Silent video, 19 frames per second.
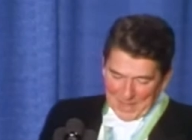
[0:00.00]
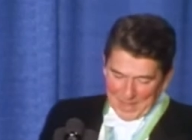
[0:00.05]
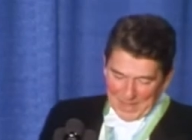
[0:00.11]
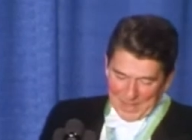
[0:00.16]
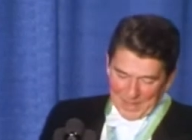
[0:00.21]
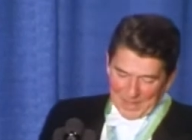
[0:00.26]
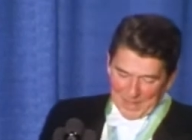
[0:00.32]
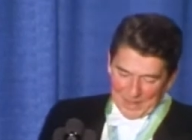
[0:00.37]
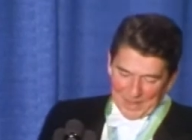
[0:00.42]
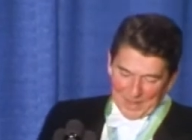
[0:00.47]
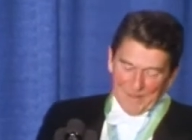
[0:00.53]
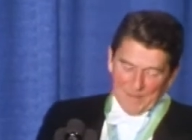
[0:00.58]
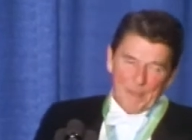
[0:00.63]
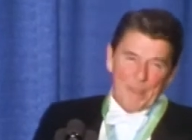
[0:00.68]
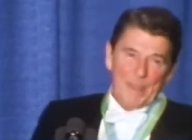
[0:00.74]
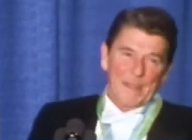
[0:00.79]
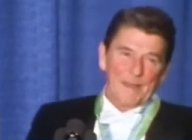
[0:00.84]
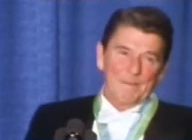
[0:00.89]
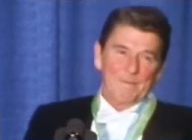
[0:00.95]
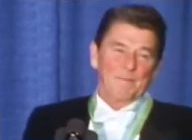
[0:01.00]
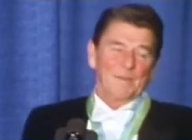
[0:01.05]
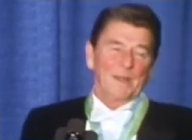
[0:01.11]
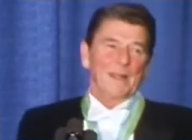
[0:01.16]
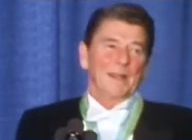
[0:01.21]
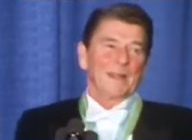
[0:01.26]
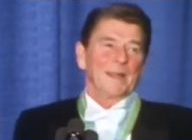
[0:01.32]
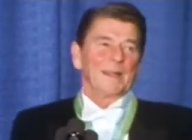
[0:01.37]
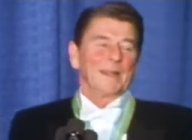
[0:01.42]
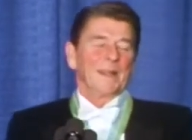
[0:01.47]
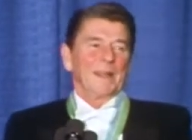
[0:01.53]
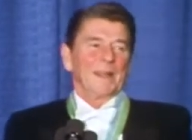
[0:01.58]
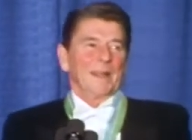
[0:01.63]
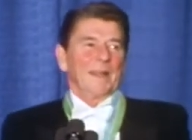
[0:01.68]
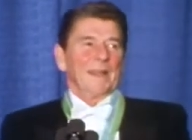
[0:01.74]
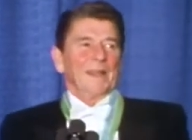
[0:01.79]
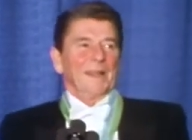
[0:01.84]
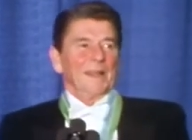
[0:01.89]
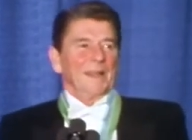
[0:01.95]

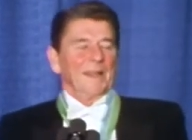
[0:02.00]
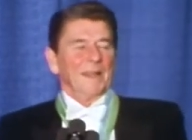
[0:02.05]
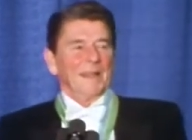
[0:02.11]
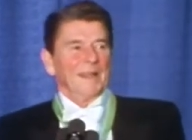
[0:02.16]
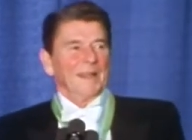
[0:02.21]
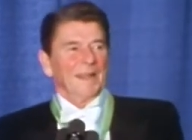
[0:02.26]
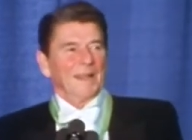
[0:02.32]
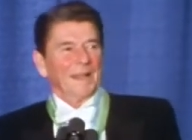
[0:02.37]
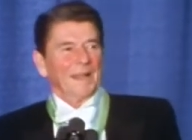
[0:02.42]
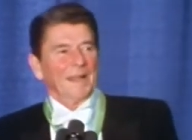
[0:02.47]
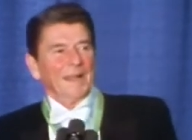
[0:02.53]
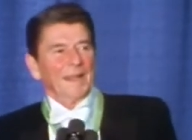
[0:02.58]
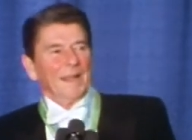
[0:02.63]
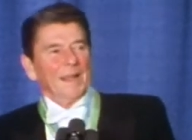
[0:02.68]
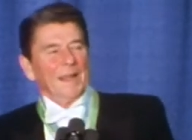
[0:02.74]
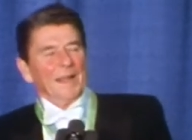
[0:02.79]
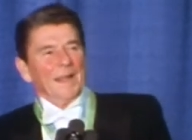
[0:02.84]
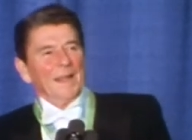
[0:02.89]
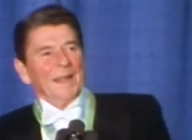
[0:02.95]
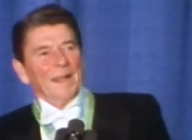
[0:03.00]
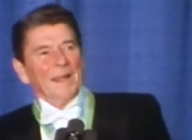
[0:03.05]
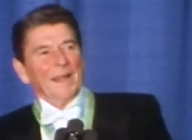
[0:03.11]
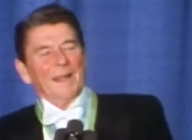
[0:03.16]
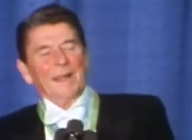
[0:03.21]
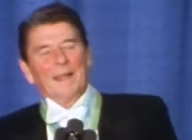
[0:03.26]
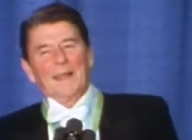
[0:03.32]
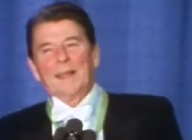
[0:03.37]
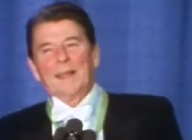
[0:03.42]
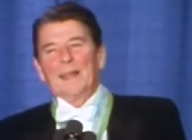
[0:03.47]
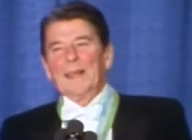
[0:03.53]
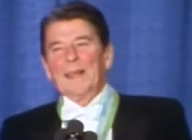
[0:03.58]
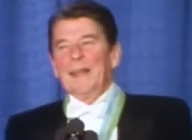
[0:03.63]
(silence)